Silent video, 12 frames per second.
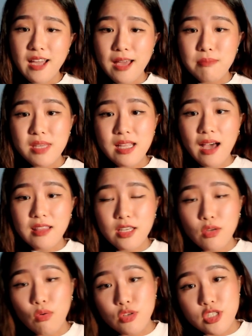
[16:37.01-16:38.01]
I meet other
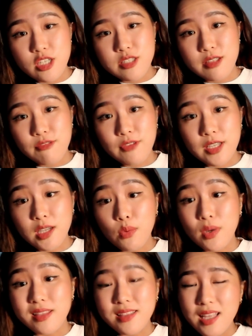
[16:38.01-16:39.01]
coaches and find out
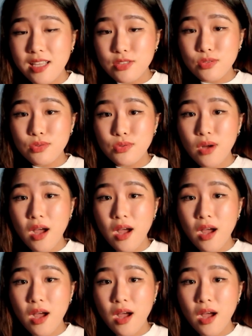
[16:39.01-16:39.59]
what they do.